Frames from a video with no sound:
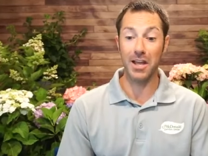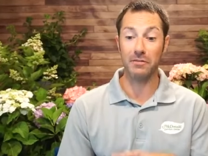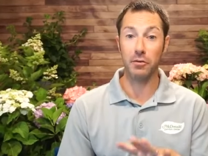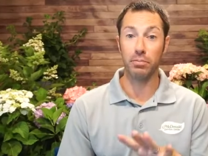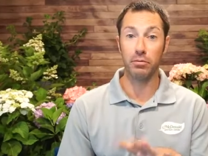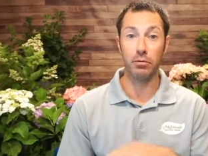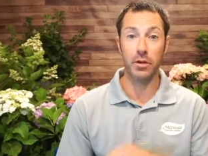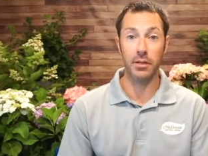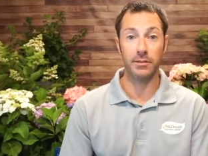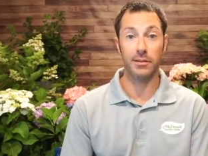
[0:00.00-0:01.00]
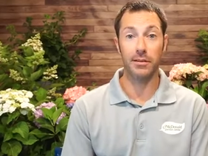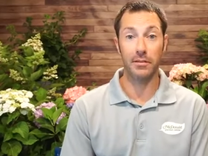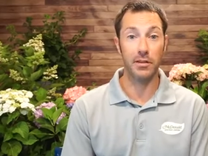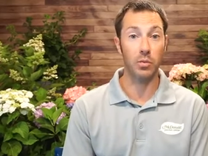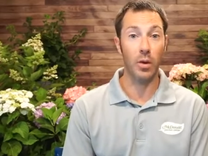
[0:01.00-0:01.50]
if you prune it
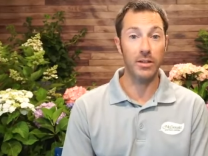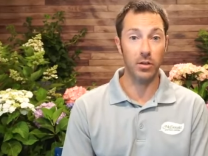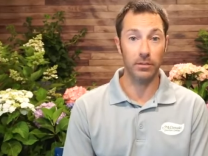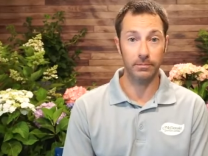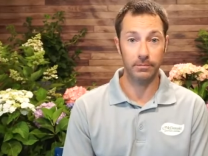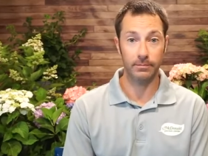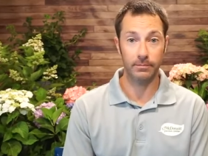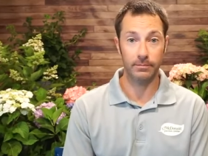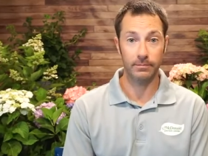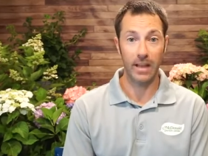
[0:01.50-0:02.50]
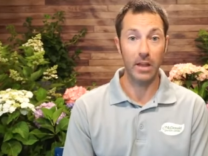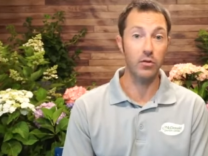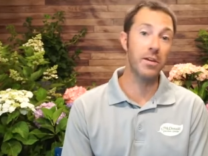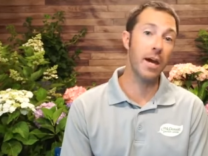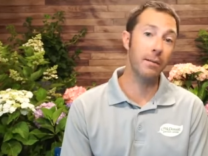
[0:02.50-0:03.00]
this winter and
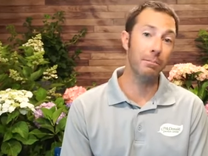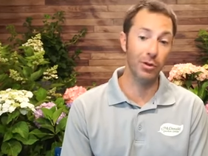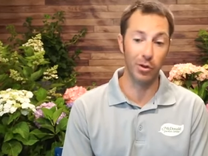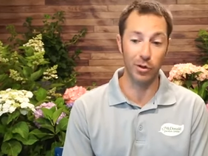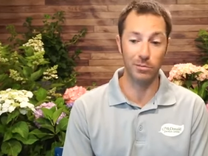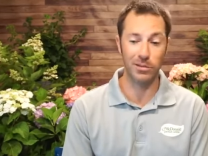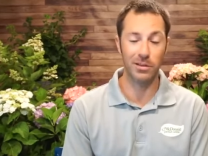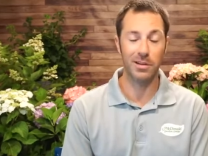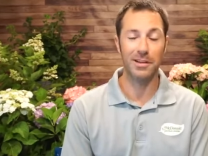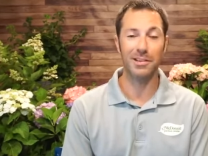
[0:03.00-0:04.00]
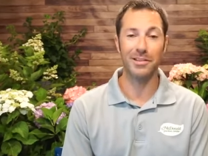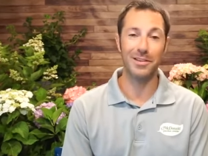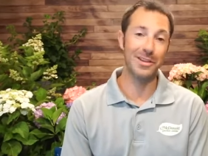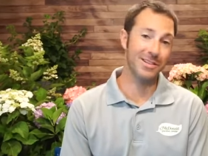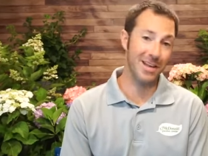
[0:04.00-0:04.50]
you get blooms
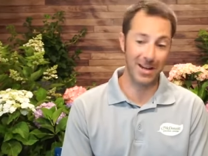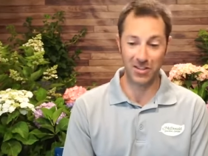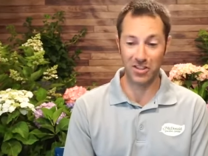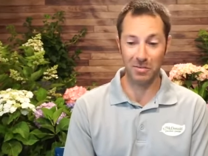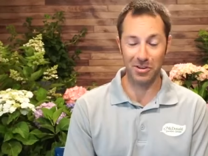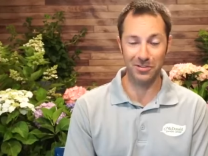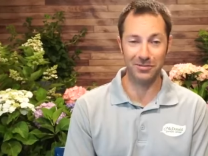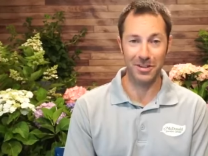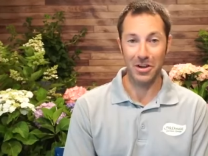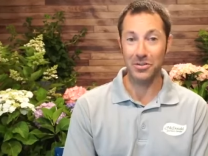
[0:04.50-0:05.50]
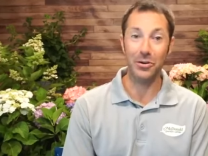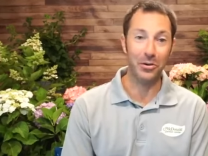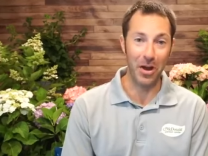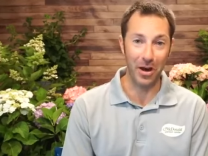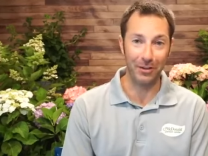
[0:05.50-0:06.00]
this next summer, you'll
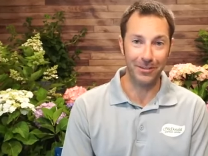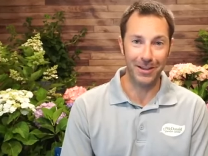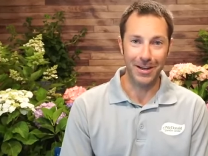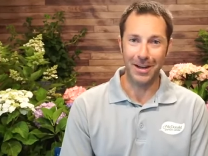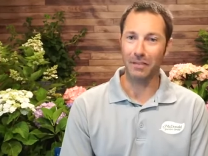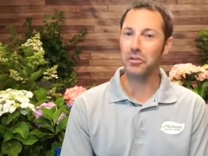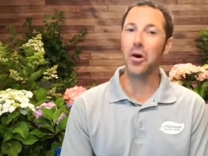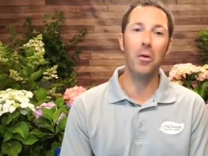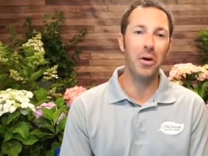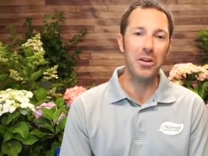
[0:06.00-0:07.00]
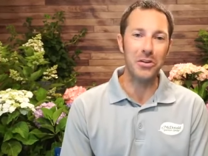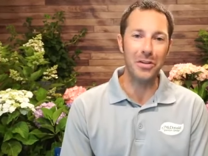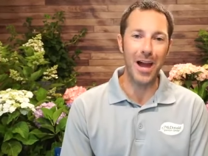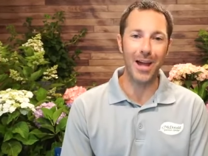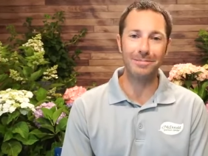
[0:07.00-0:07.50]
know. If you don't want to do
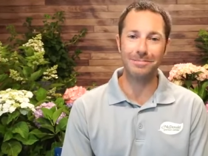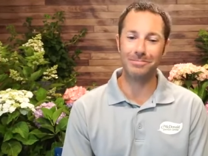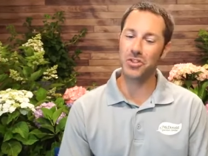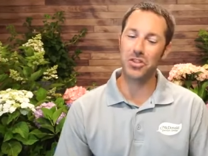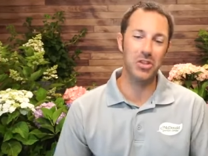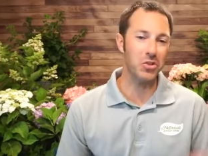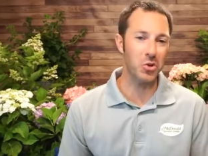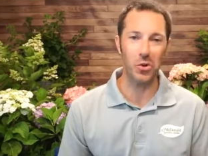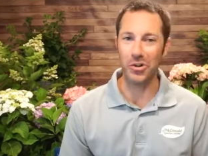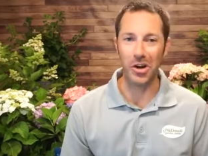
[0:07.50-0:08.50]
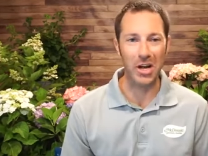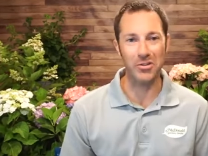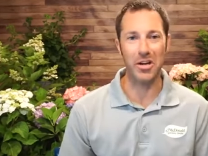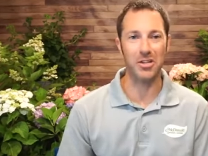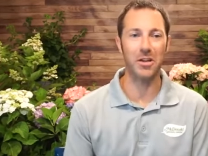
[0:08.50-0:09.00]
that, just enjoy your
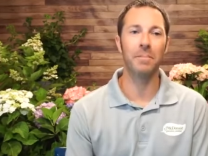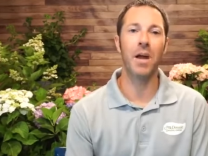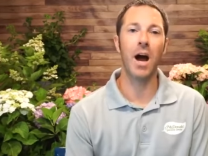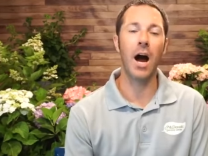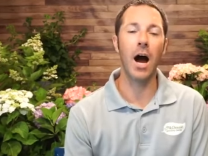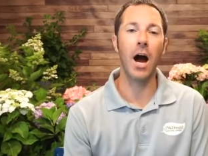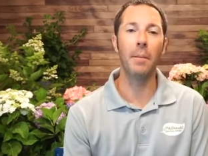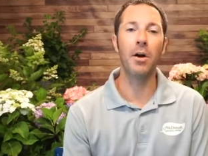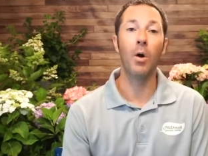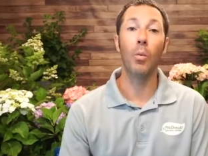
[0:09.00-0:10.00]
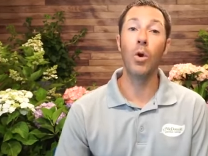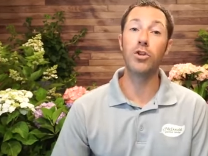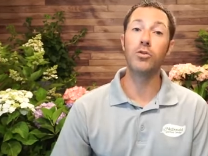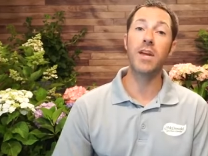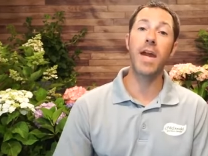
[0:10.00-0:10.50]
hydrangea. Um,
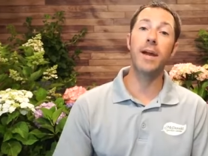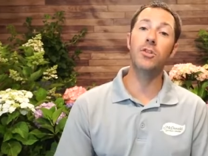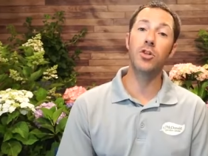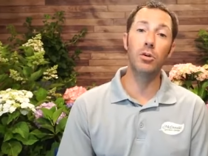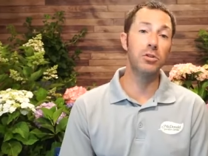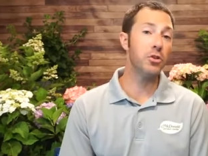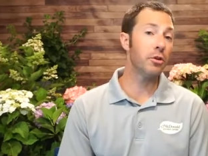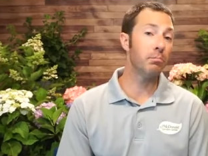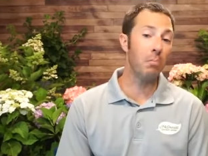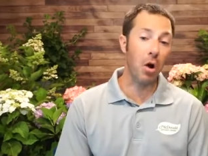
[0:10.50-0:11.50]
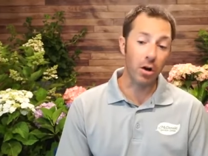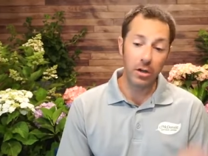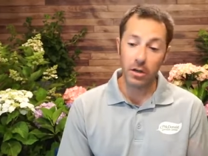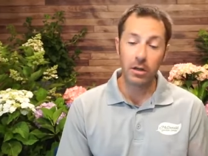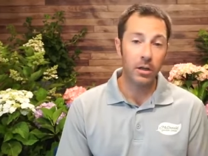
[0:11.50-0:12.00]
what you can do is you can
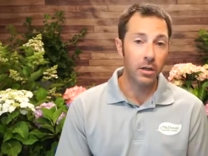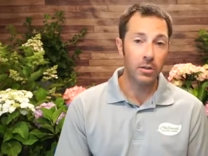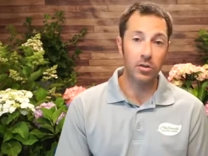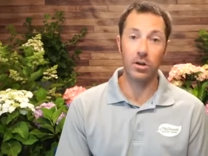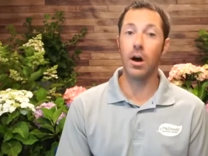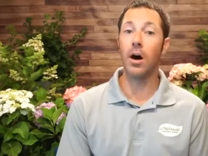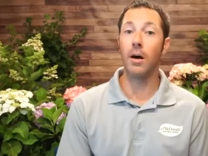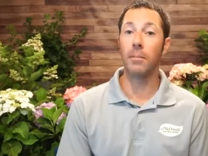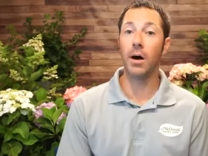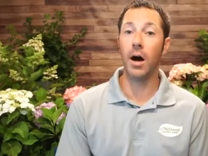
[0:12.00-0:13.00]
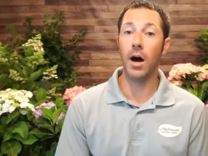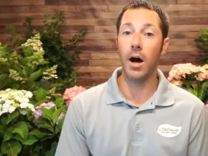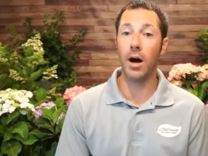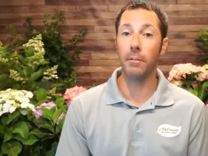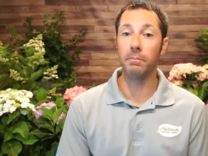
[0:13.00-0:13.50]
mark some
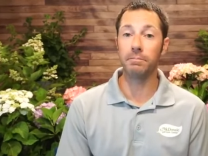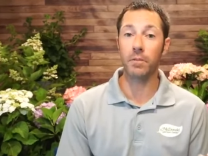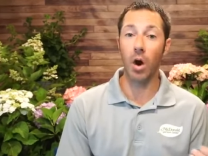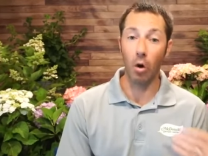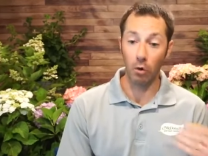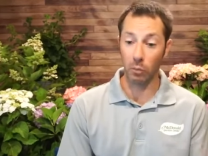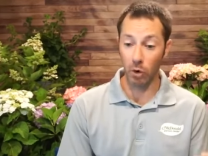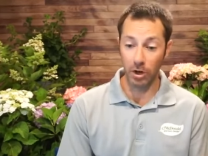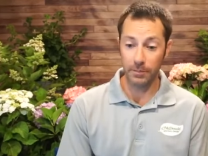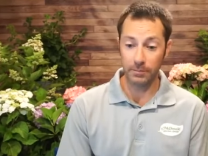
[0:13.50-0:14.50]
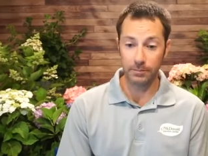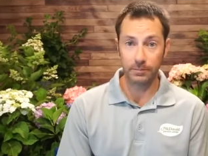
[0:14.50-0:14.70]
um, old wood